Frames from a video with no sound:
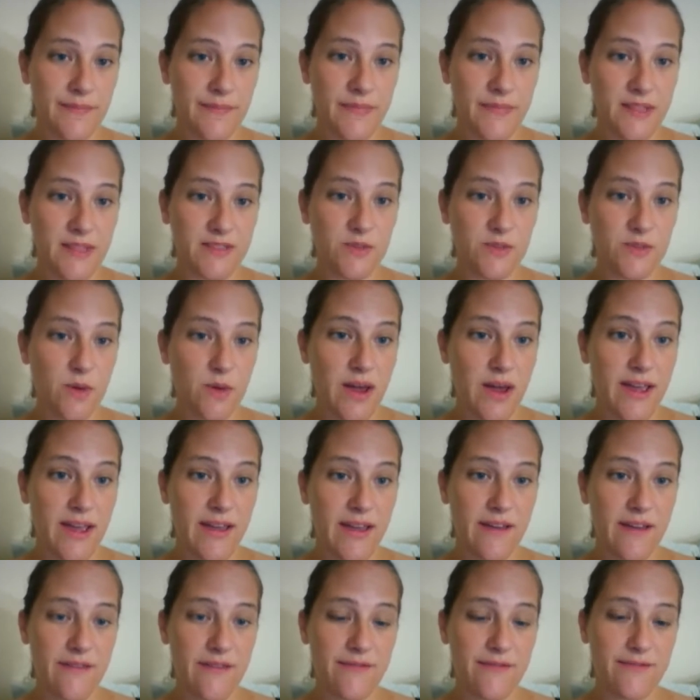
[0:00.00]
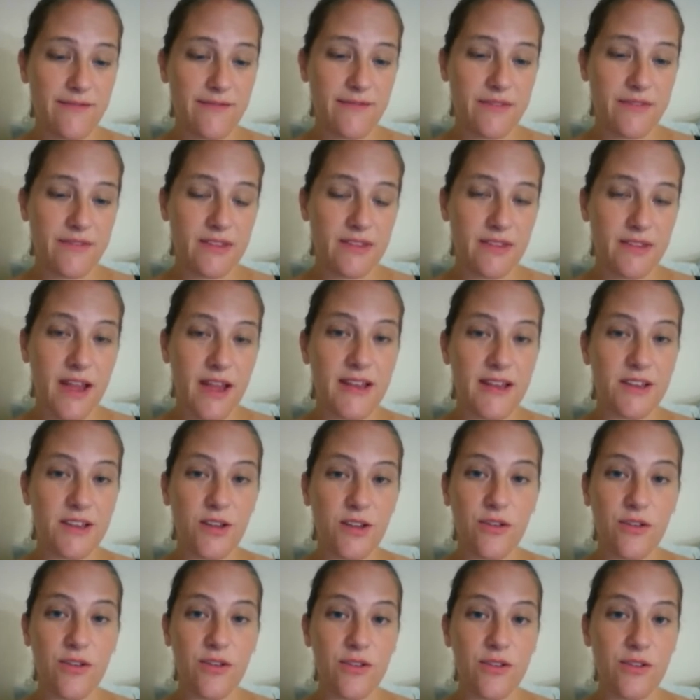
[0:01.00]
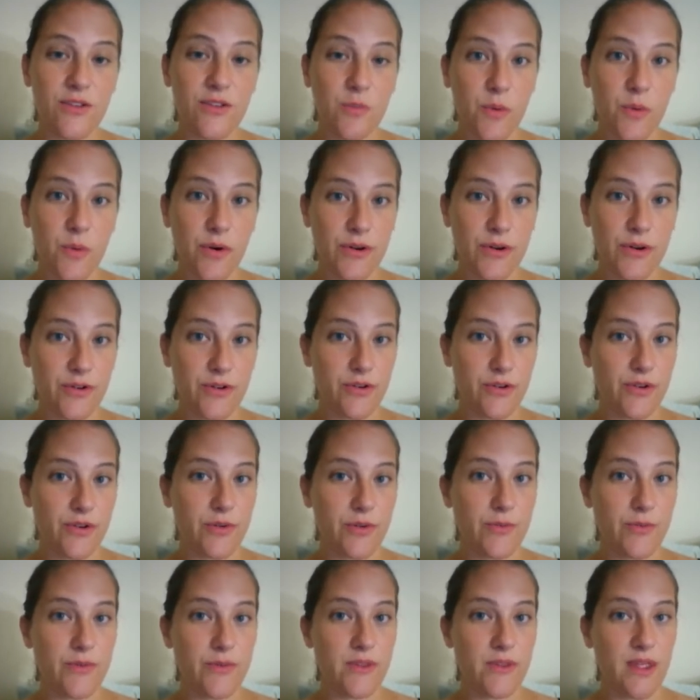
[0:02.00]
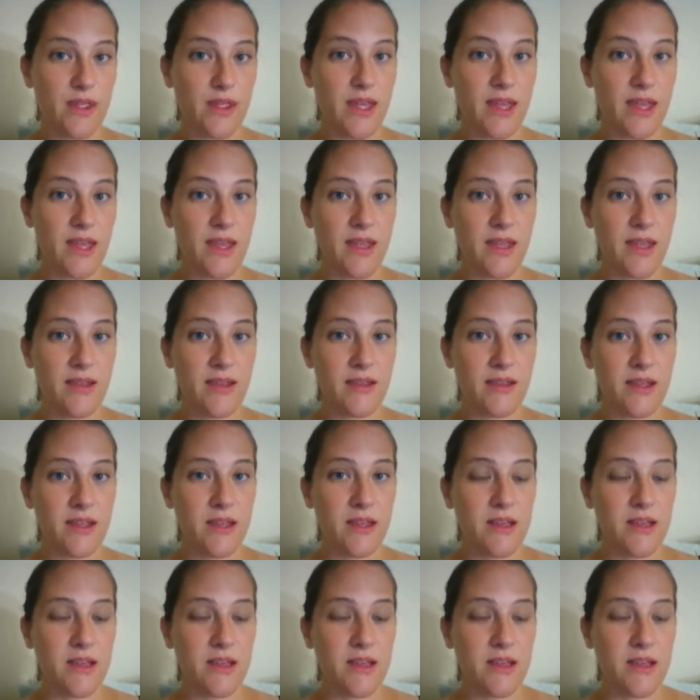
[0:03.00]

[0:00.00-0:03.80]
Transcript: That's why I've decided to go to the support groups and